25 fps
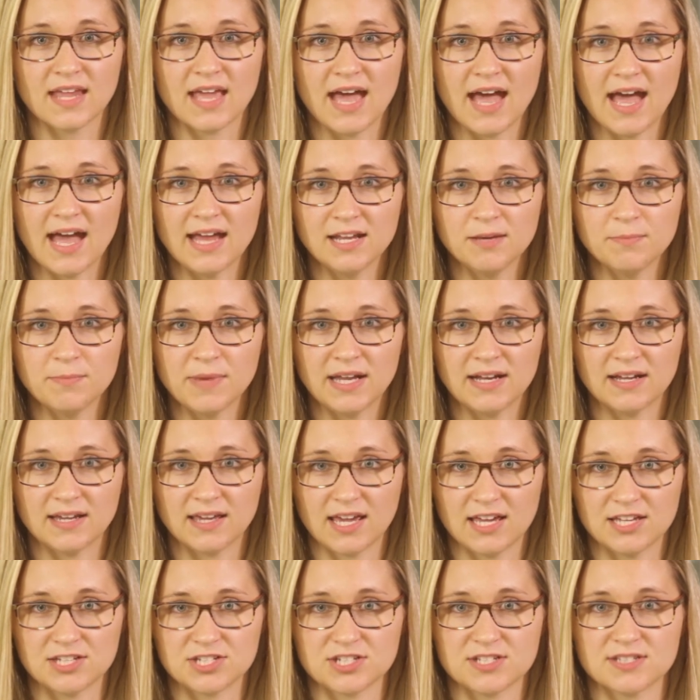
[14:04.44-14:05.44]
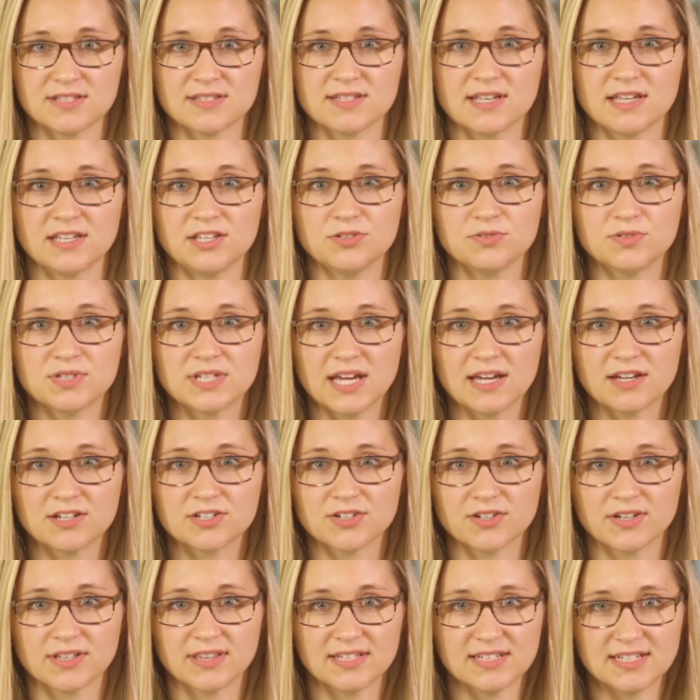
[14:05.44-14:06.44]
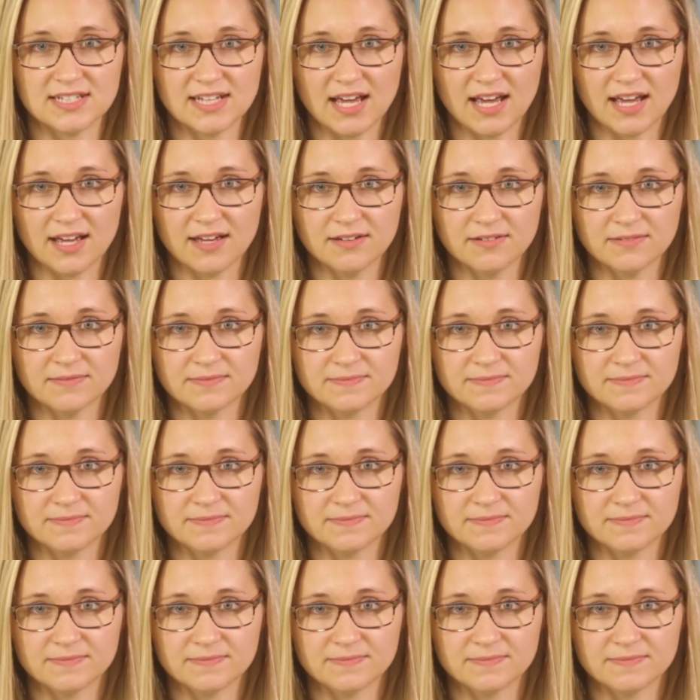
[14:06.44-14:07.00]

any medications that you take during the day,